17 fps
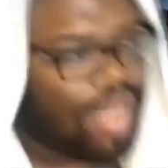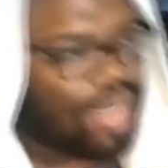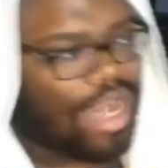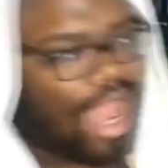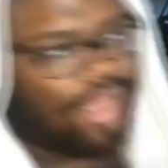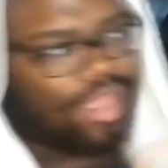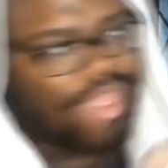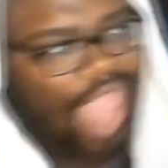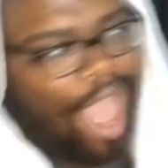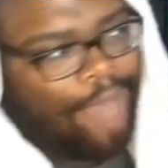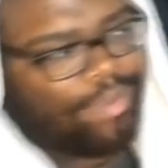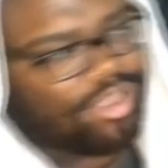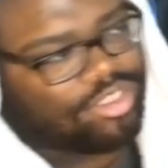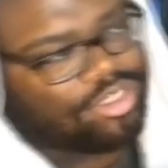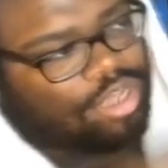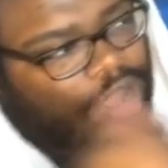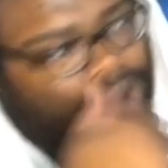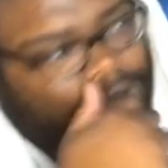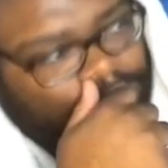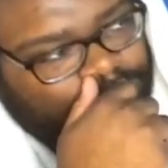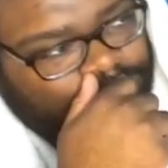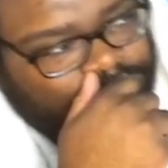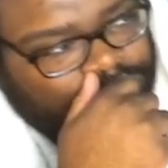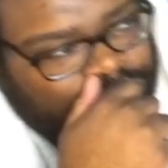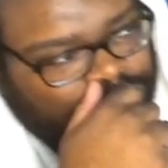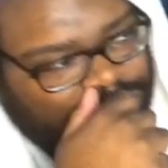Now, Yamato
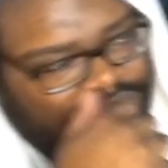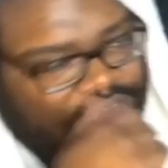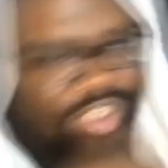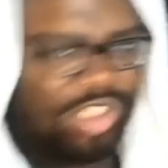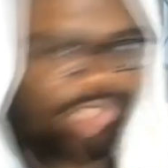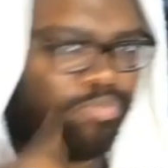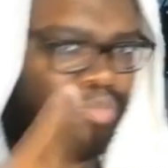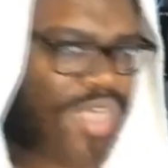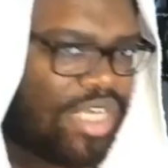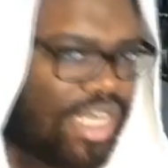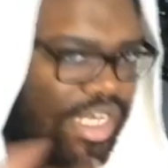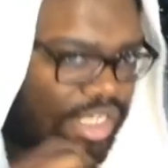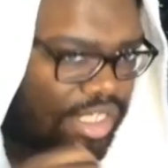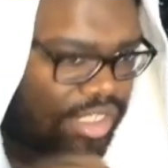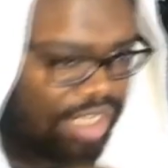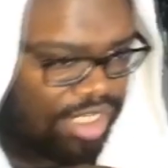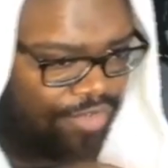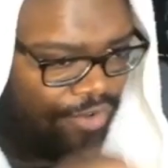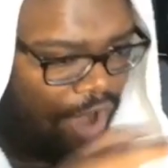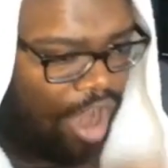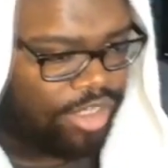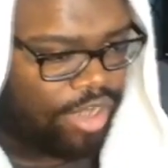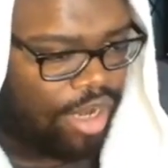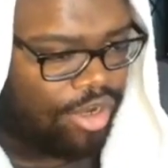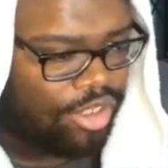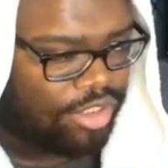means peace, as far
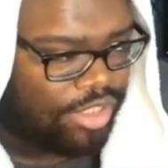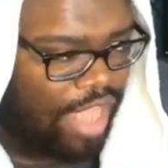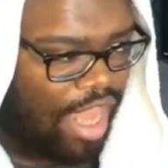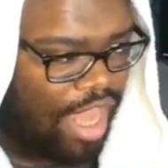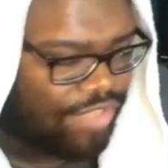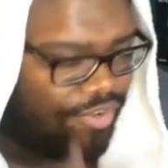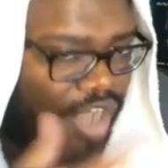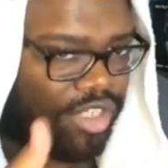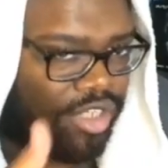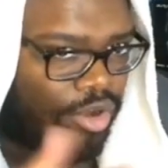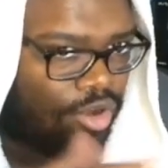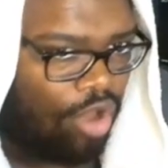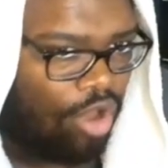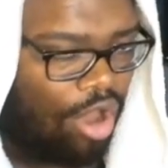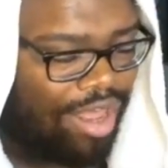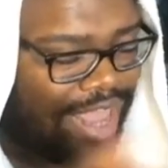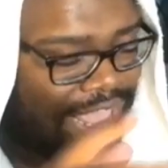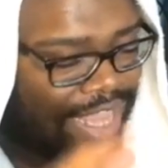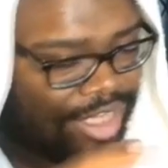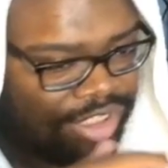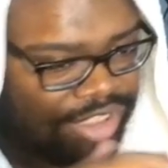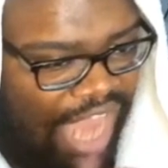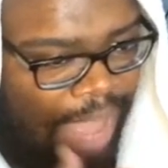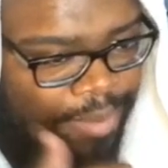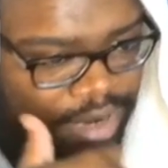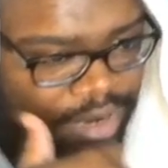as I understand, as far as I recall, in
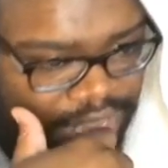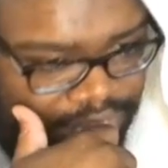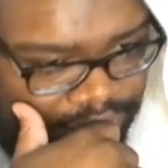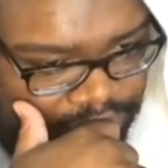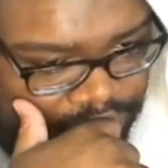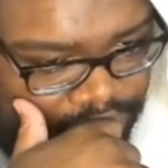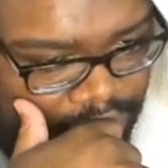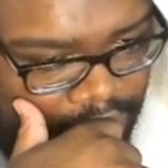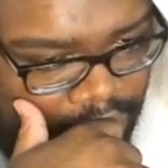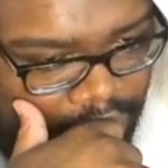Japanese.